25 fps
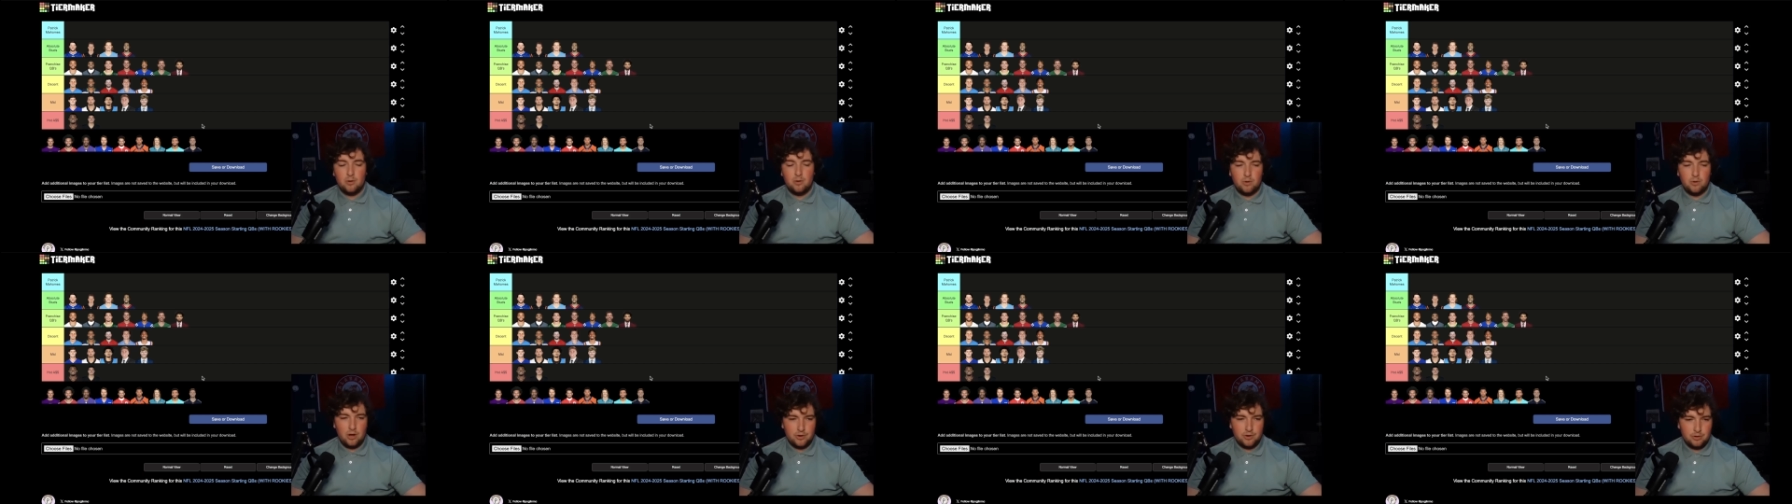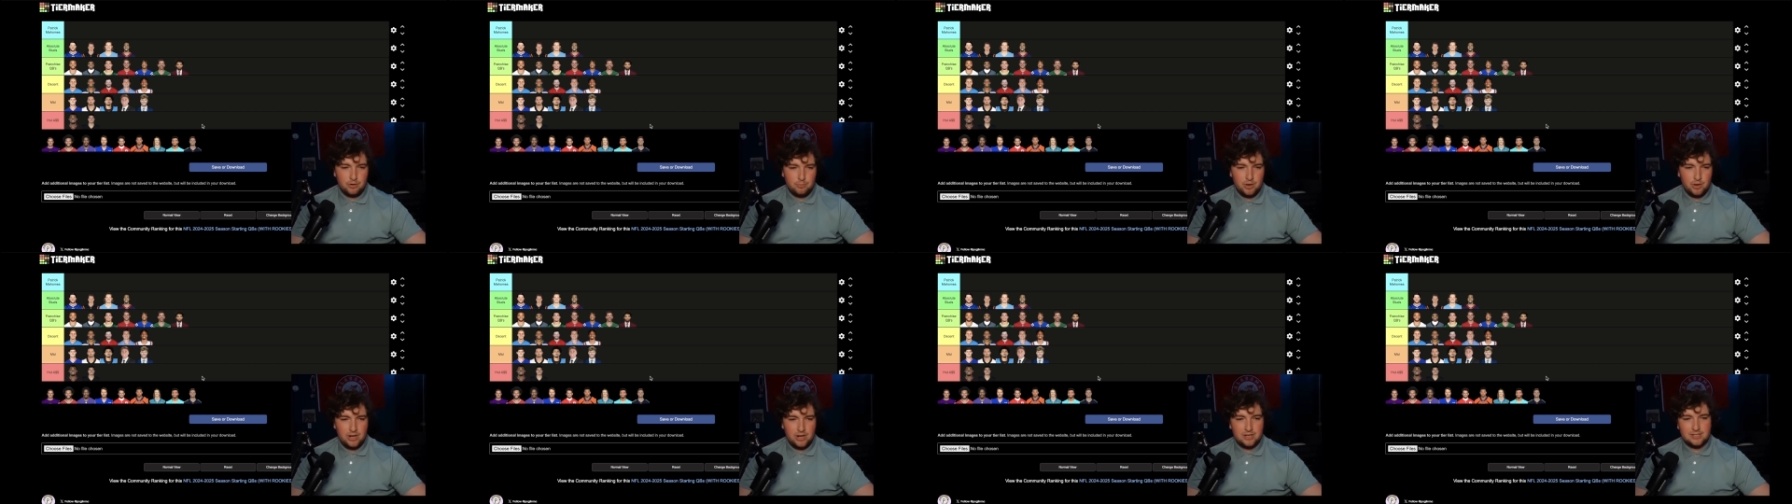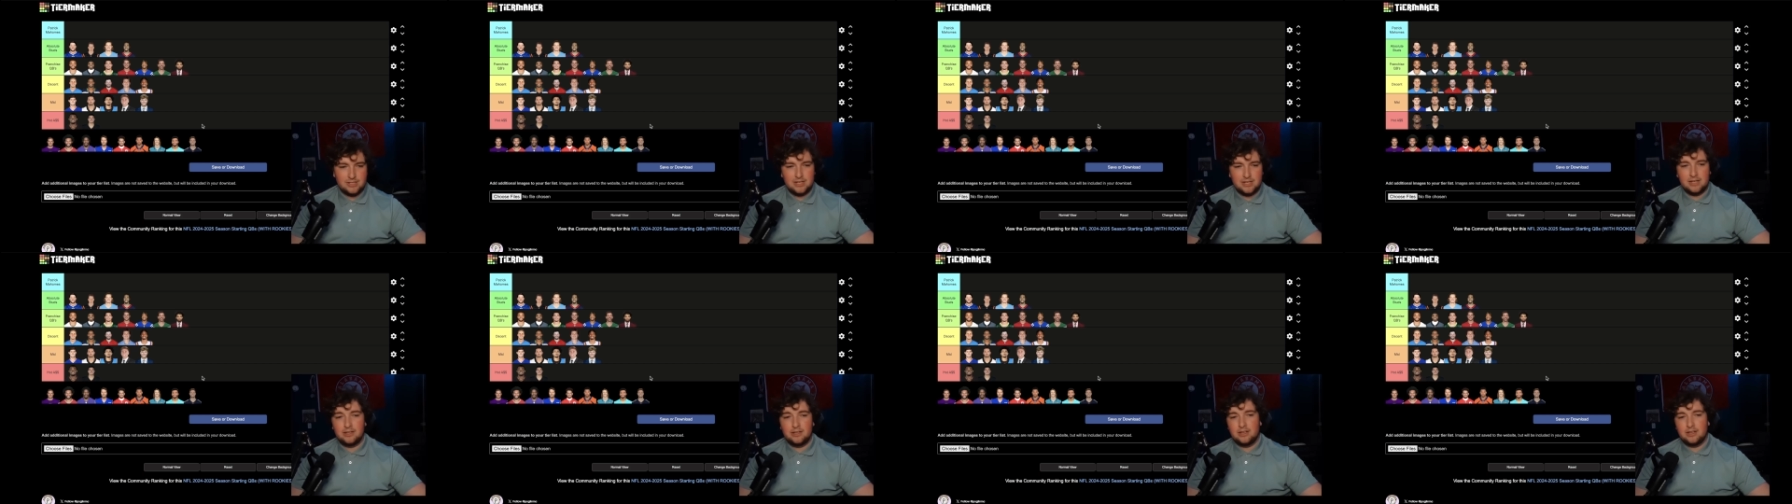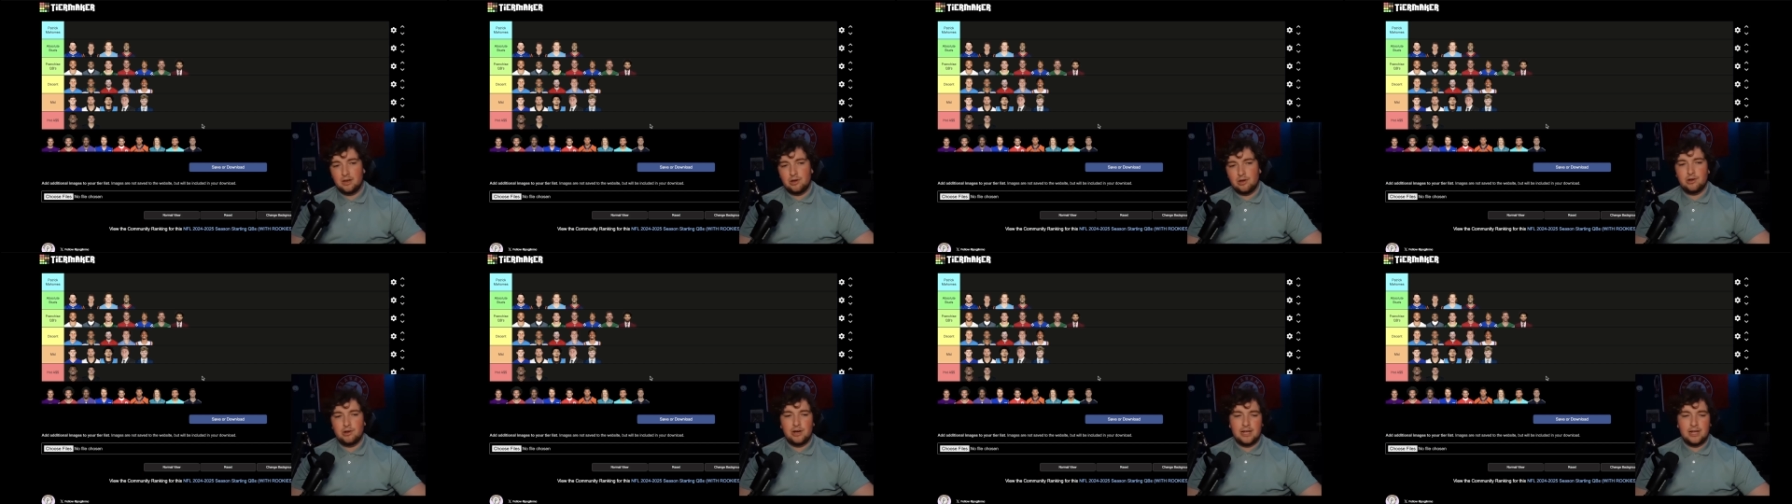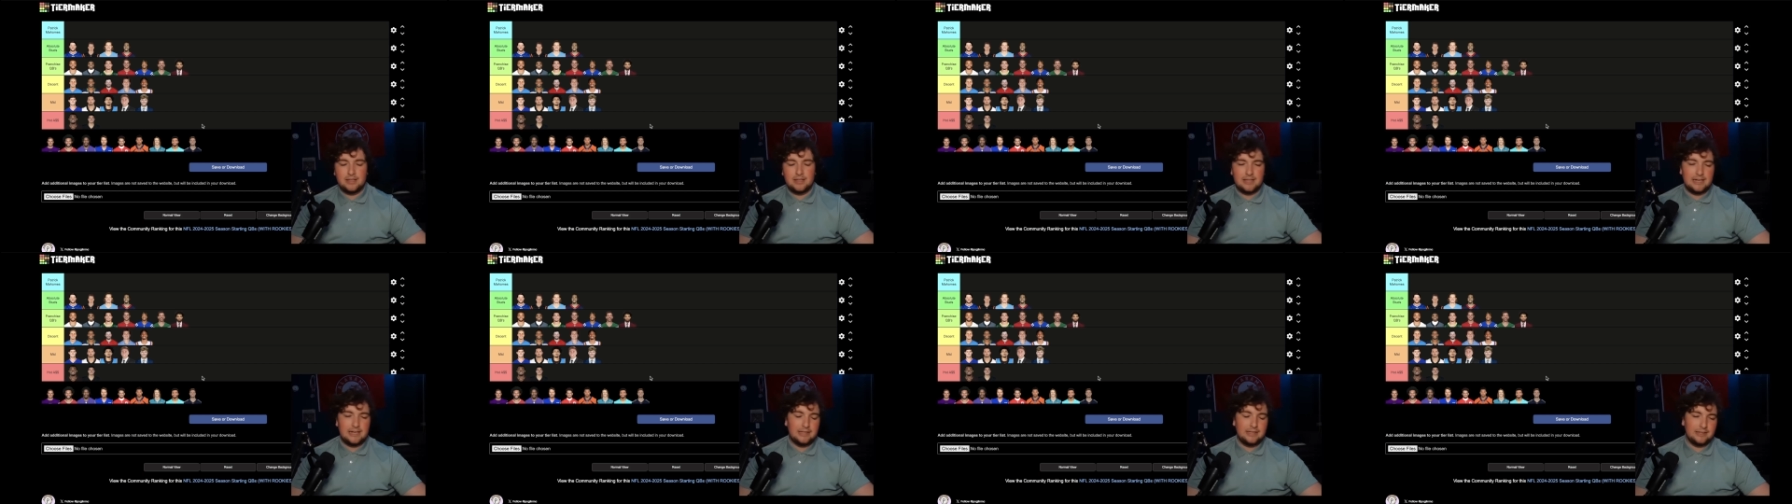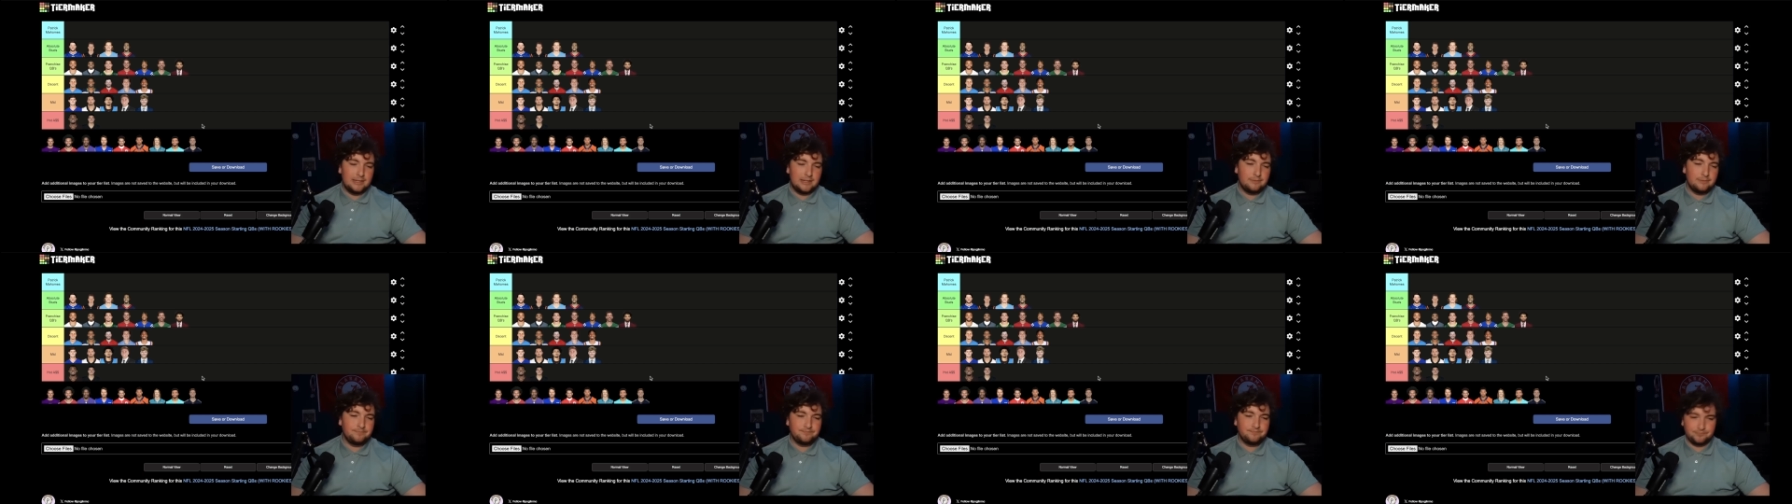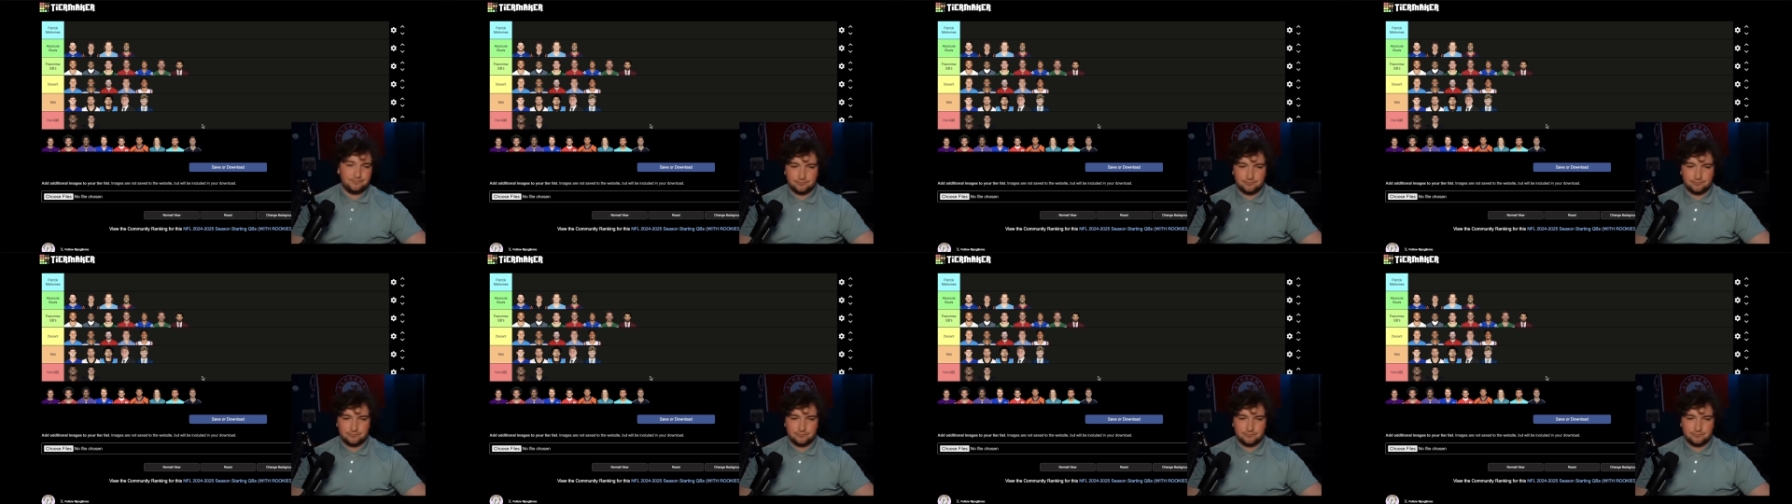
under Brandon Staley, under Anthony Lynn.